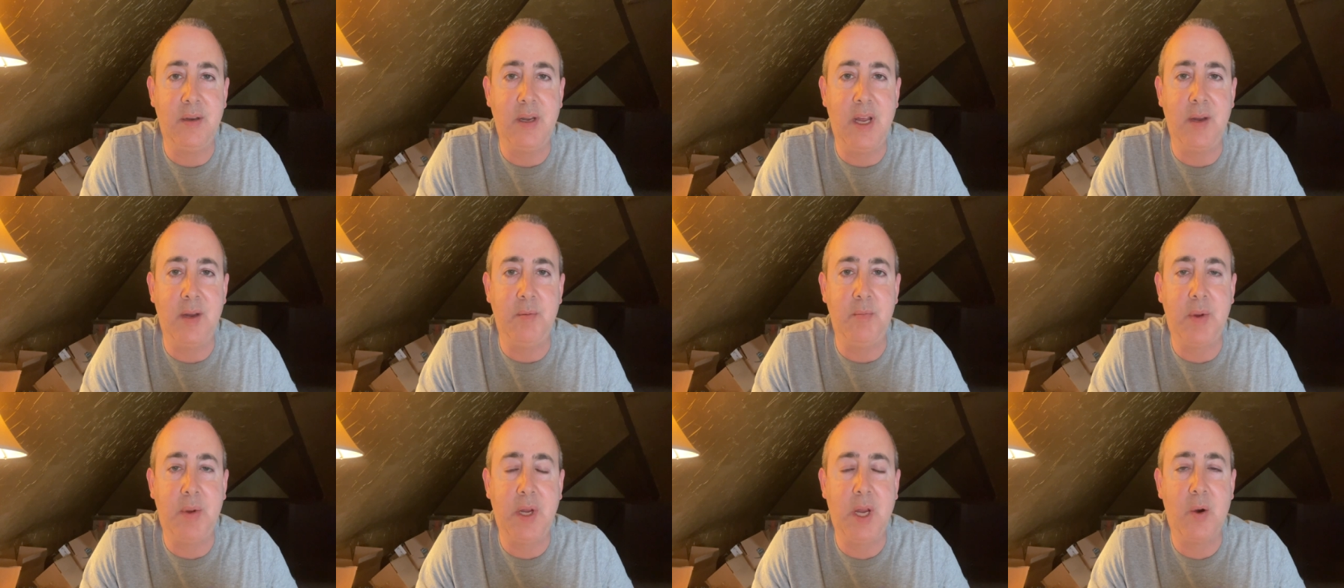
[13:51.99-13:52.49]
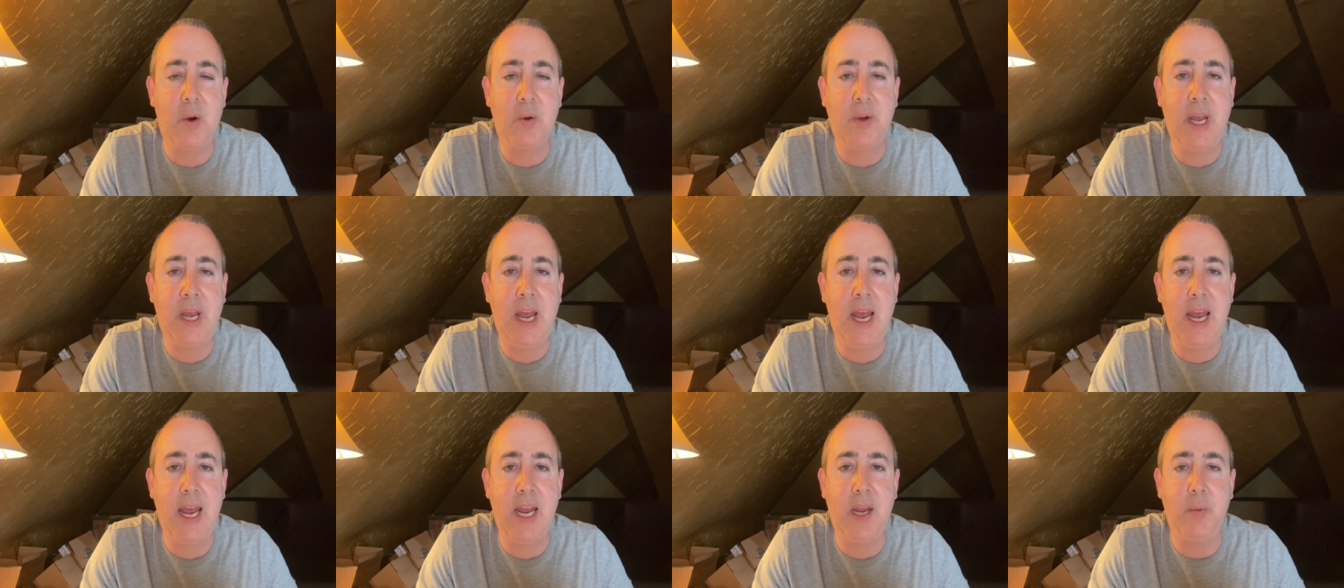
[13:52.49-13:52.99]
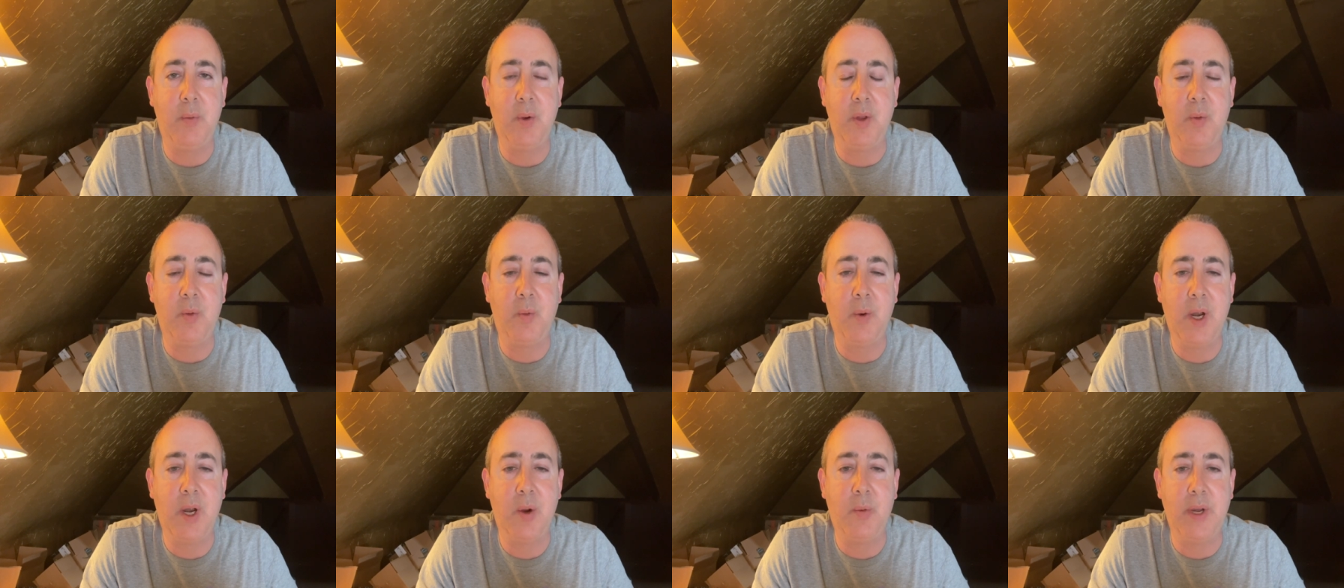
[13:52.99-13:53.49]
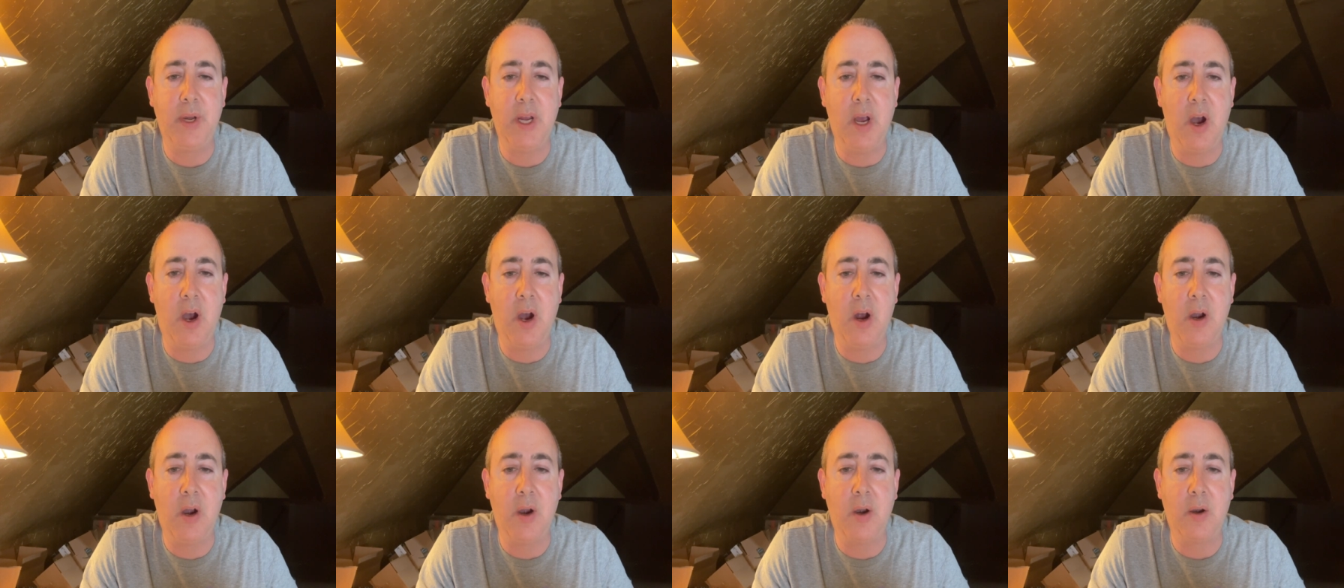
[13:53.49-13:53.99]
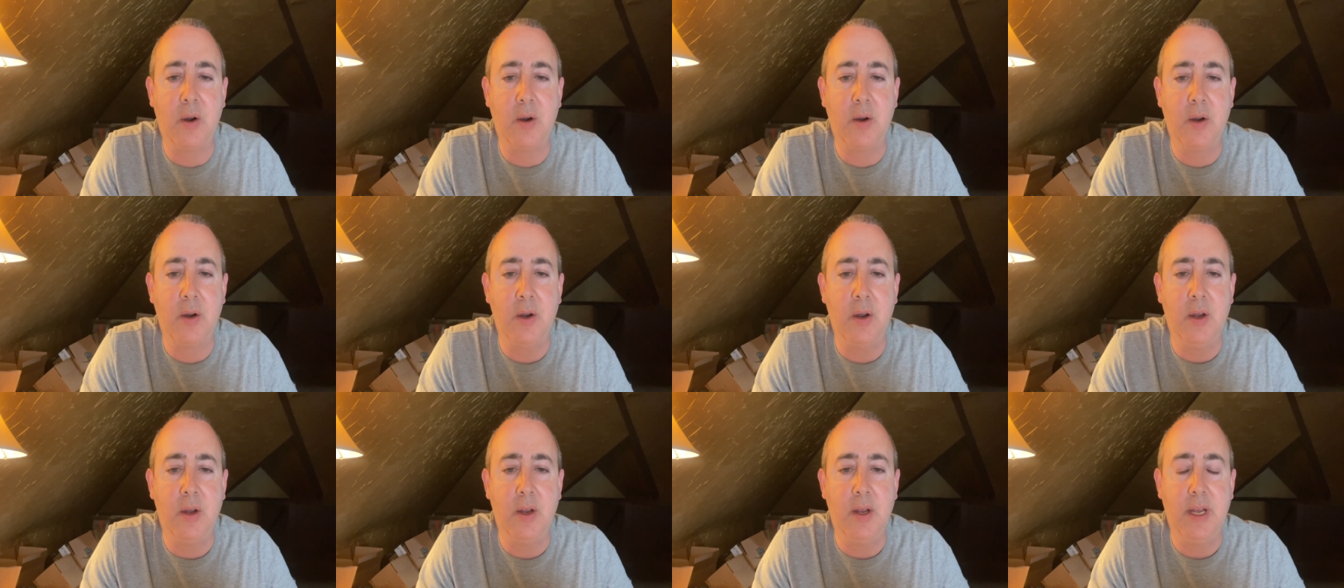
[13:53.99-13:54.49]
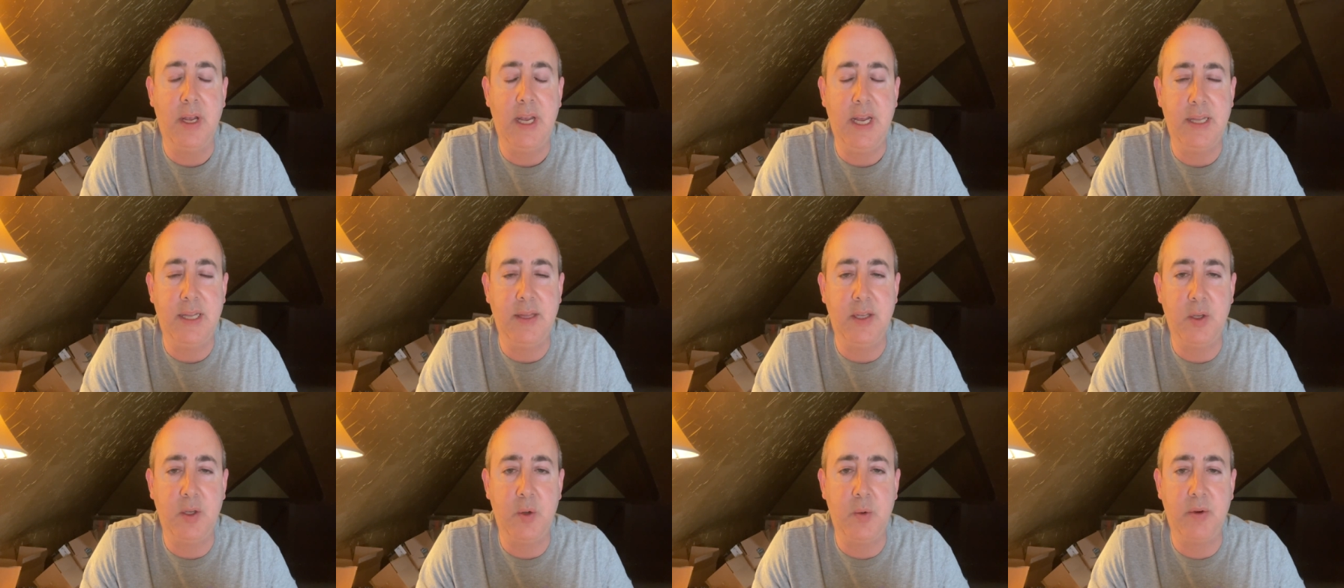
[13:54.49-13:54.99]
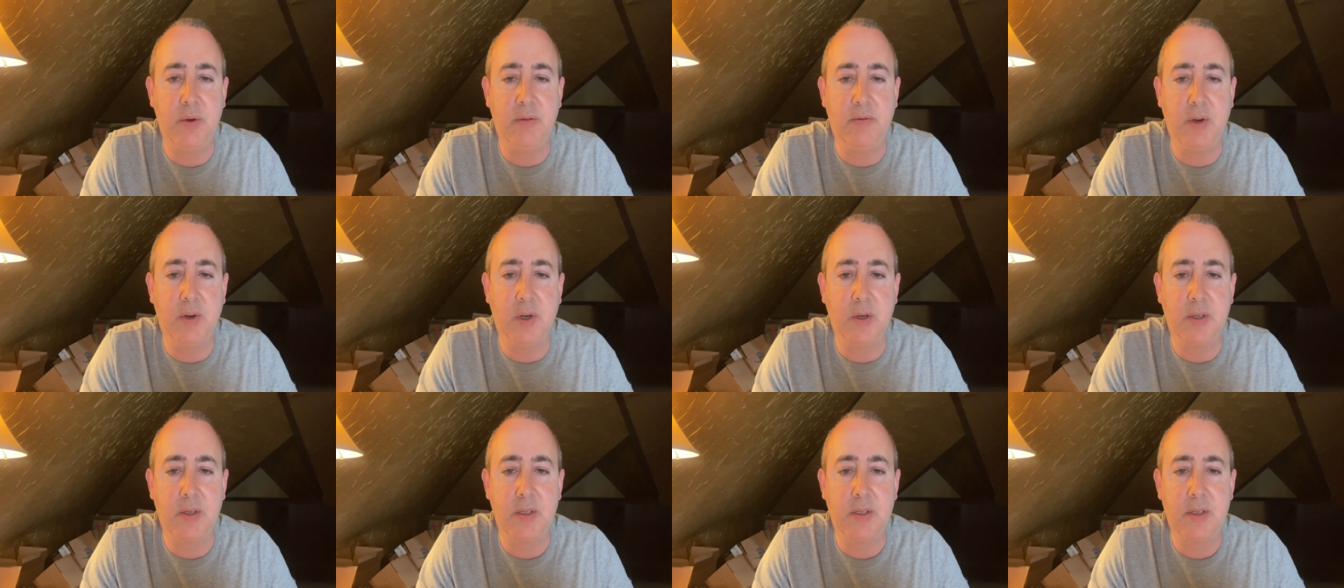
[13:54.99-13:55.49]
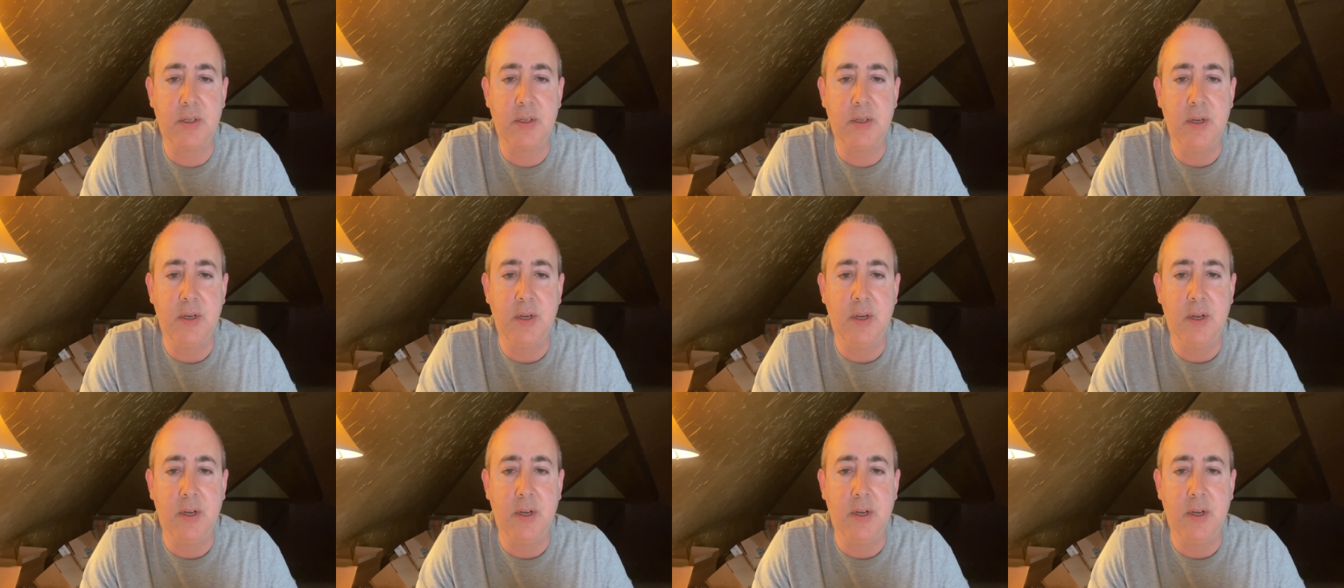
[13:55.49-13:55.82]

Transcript: and be okay with where we are in the universe,